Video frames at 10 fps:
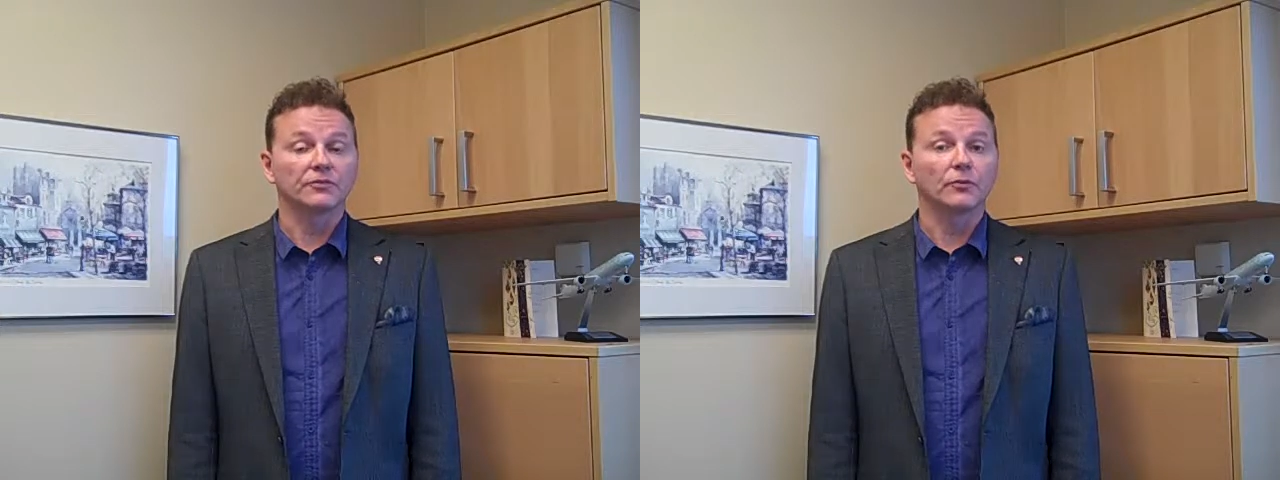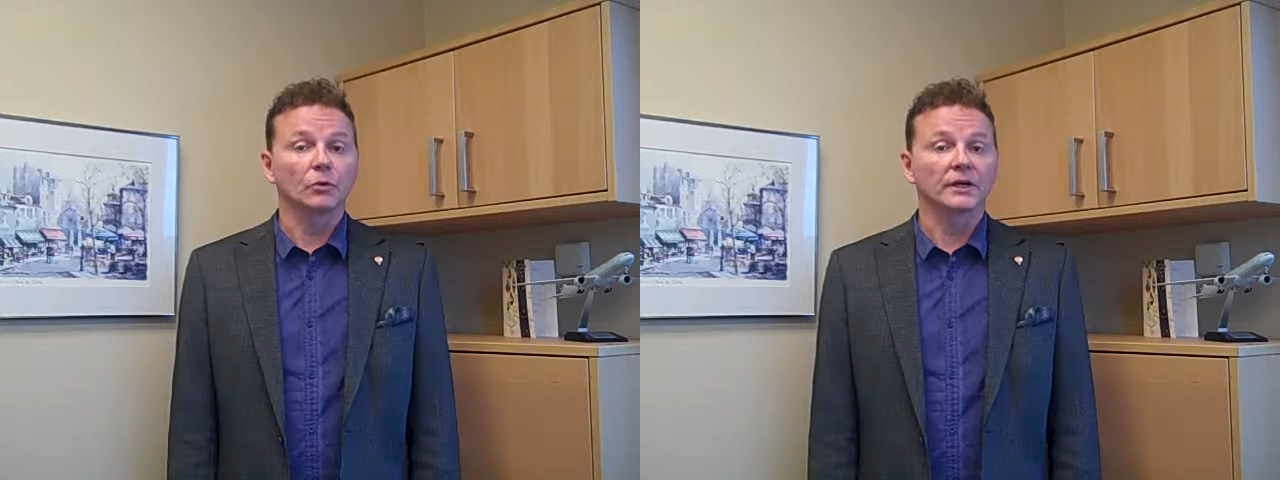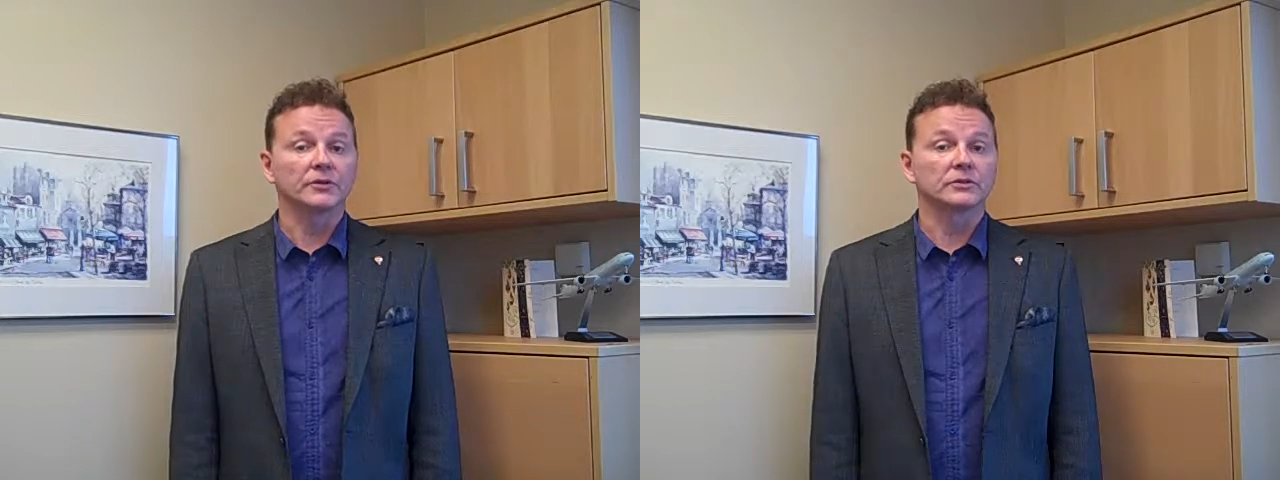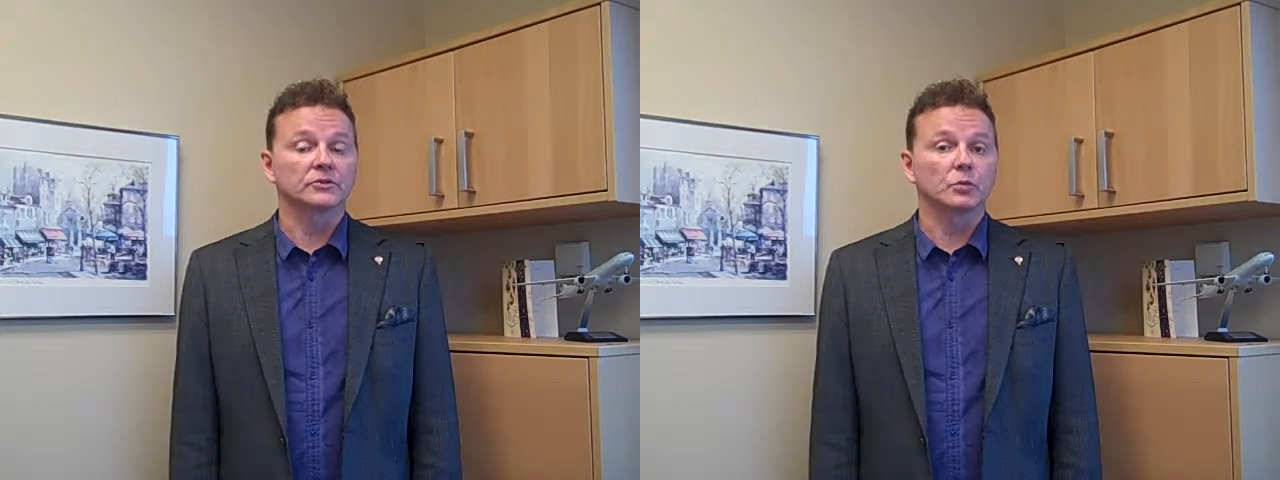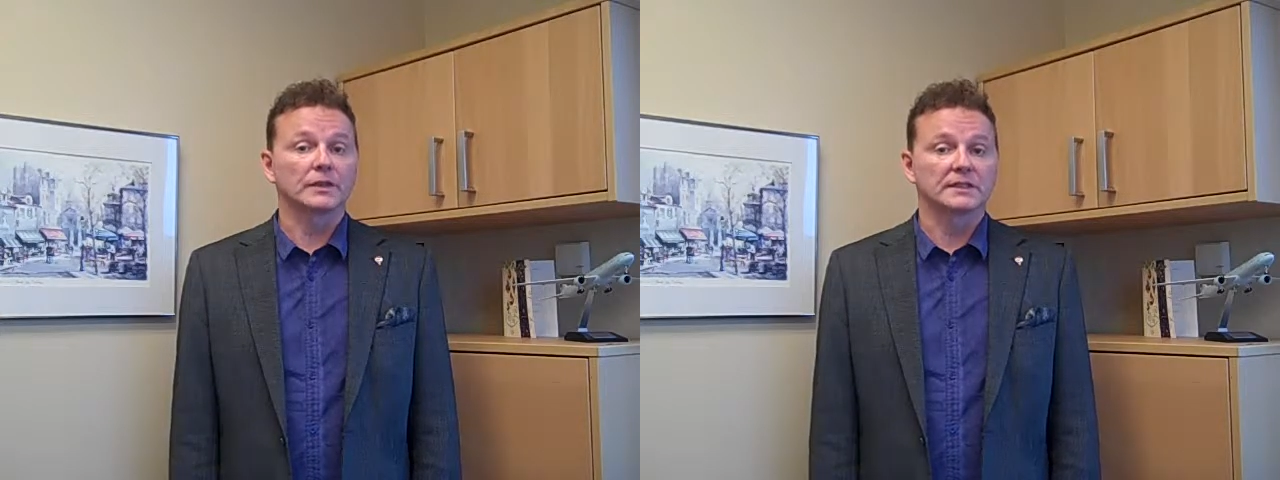four
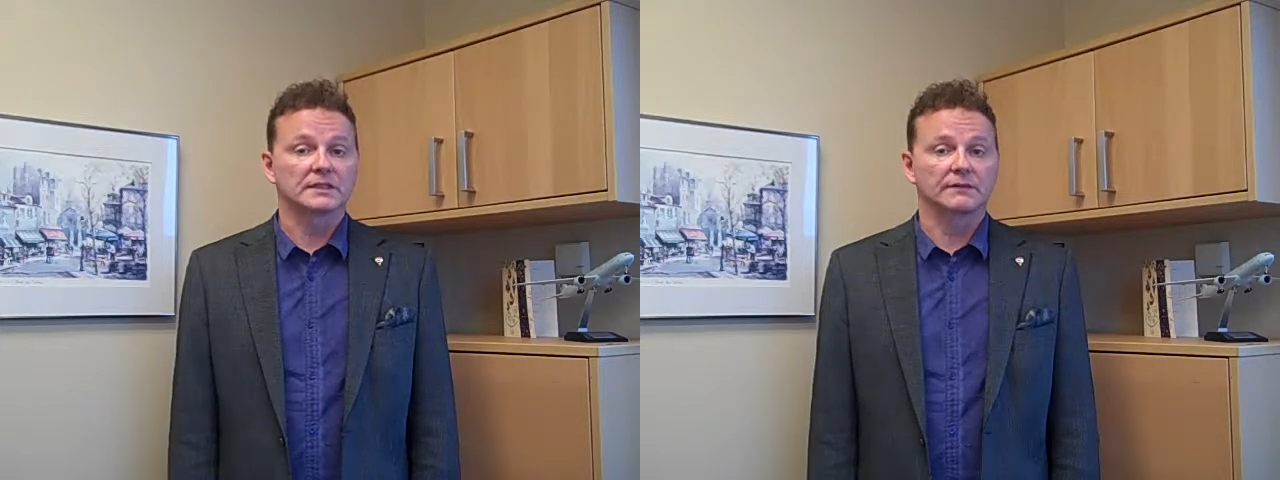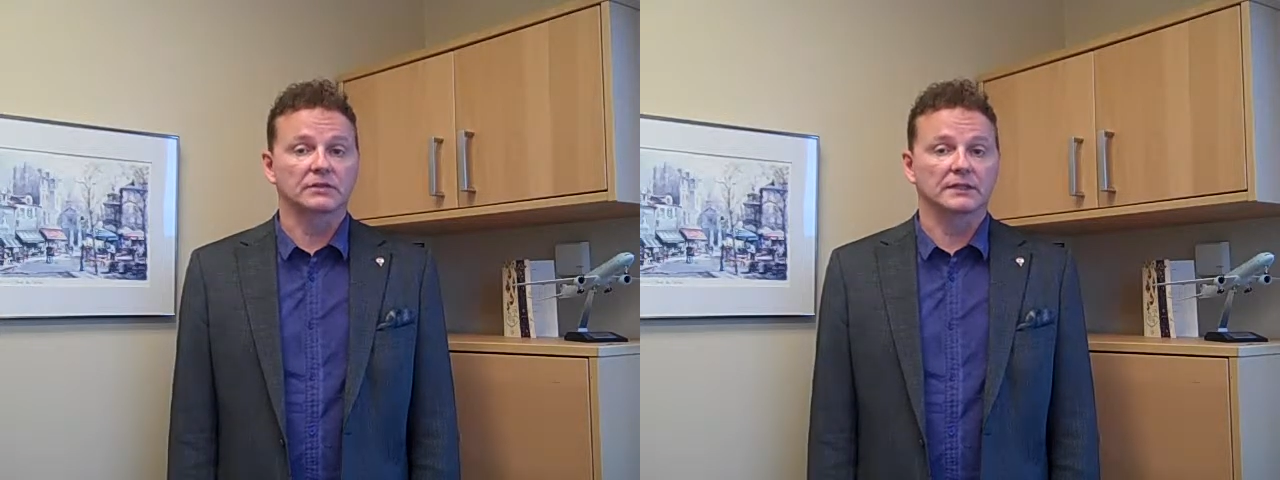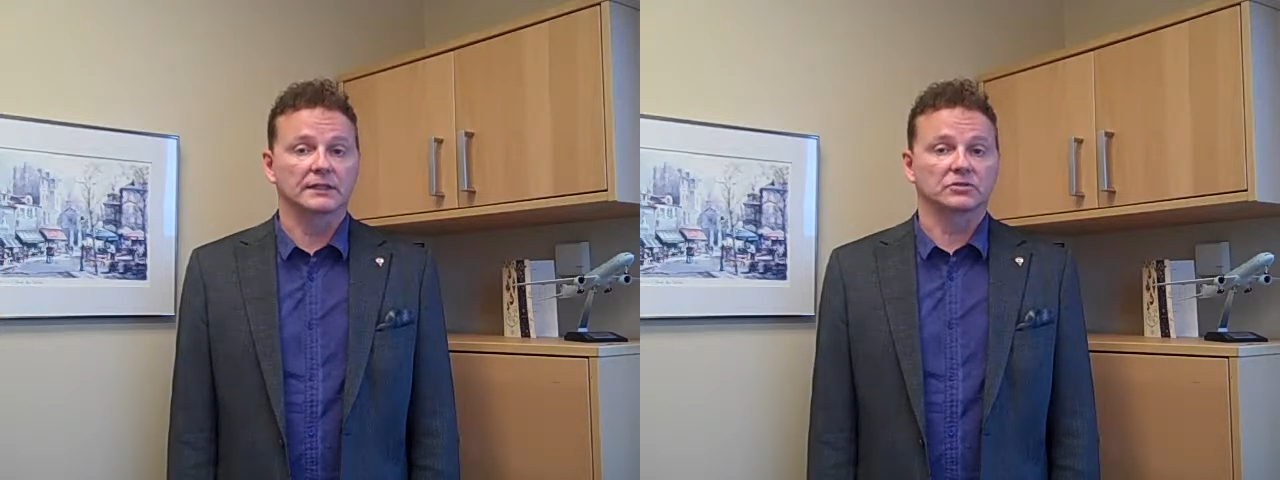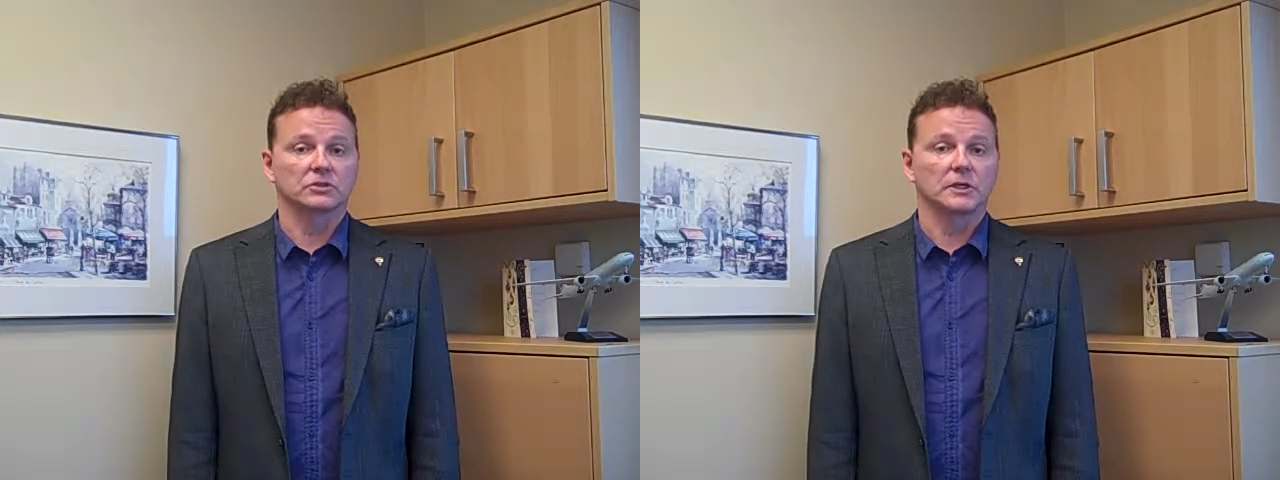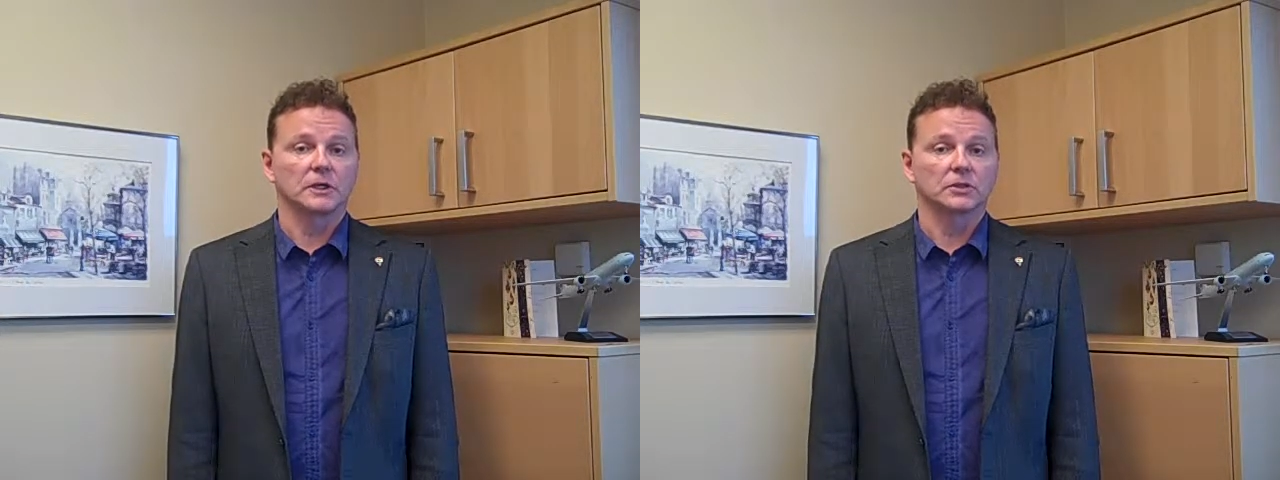hundred twenty-seven
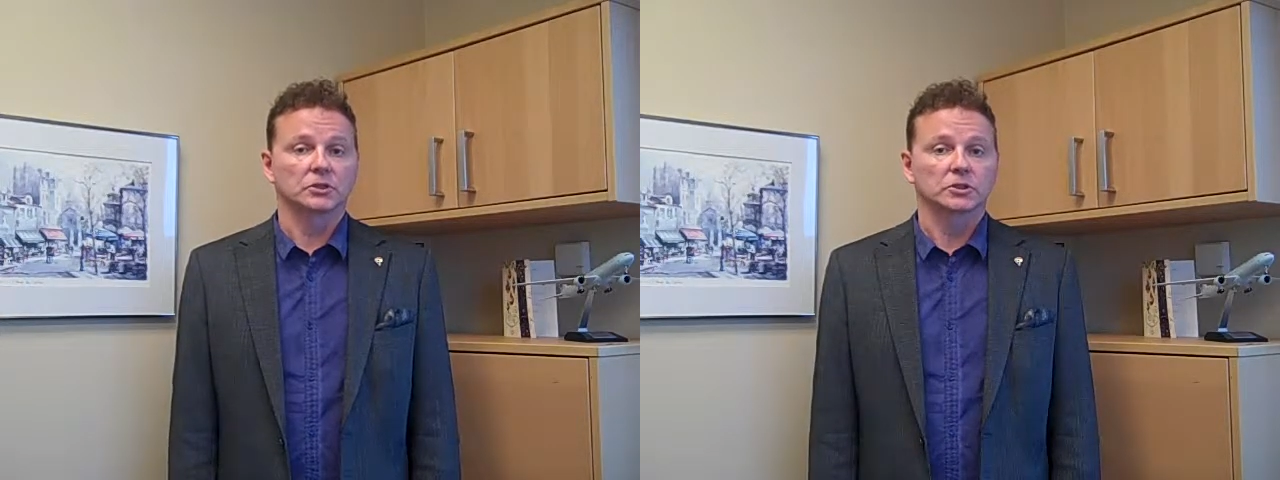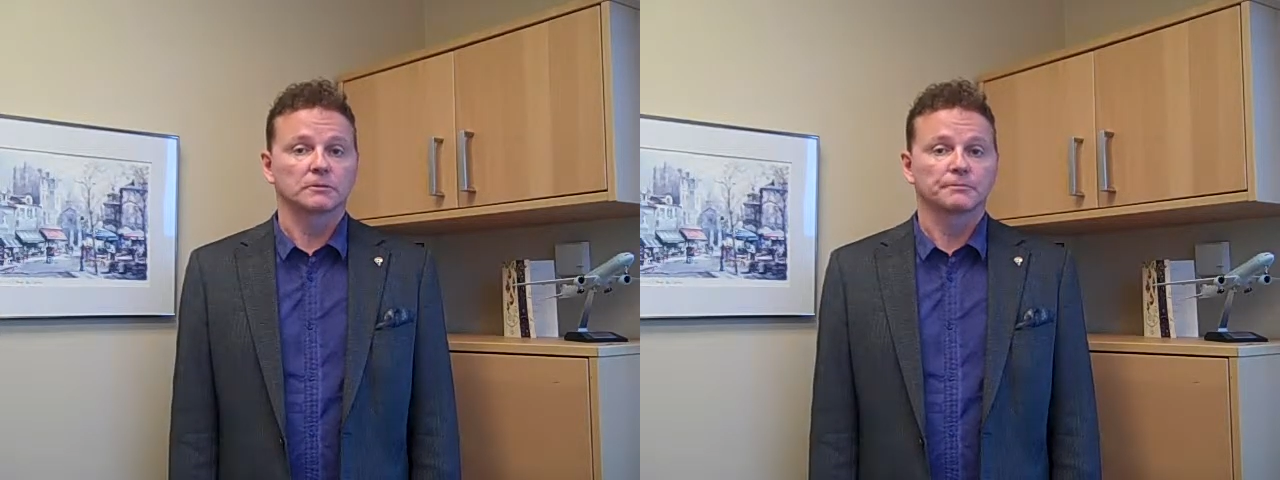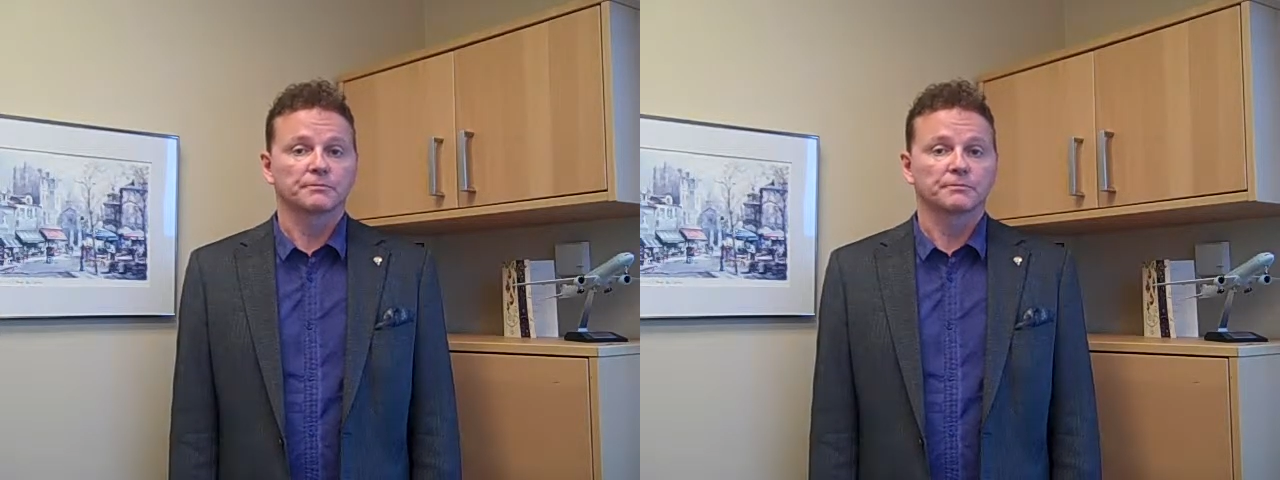thousand dollars.